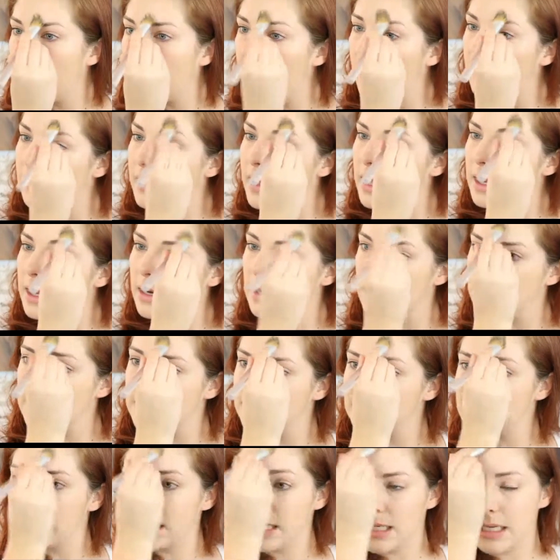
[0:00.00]
and then
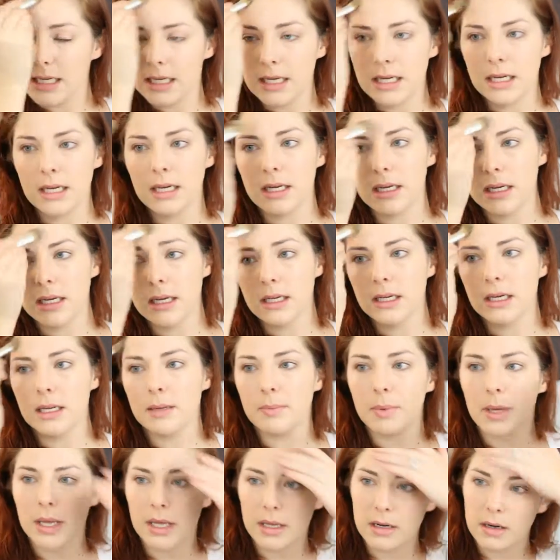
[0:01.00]

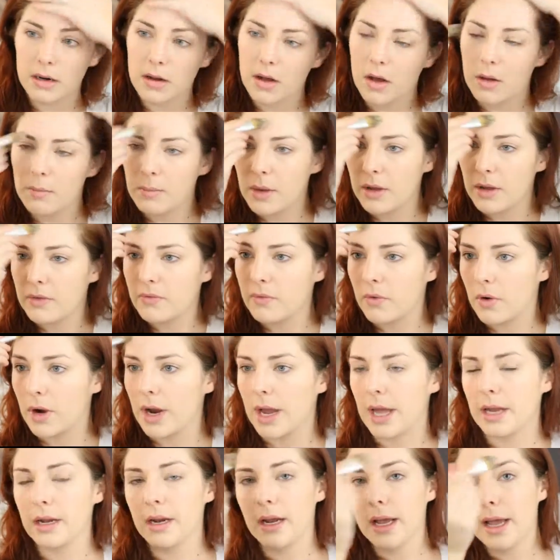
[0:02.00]
teeny bit on my
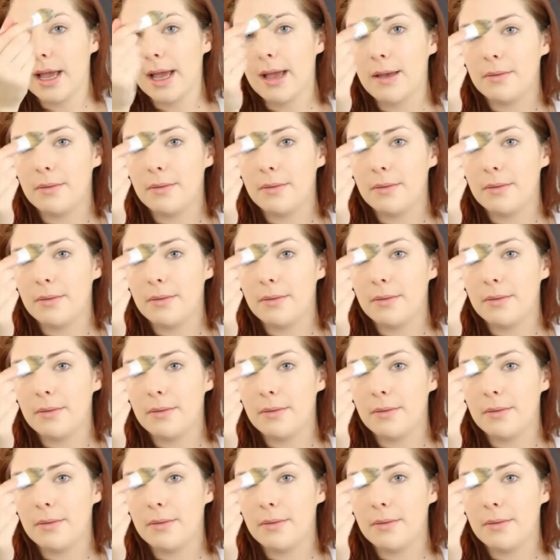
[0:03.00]
forehead.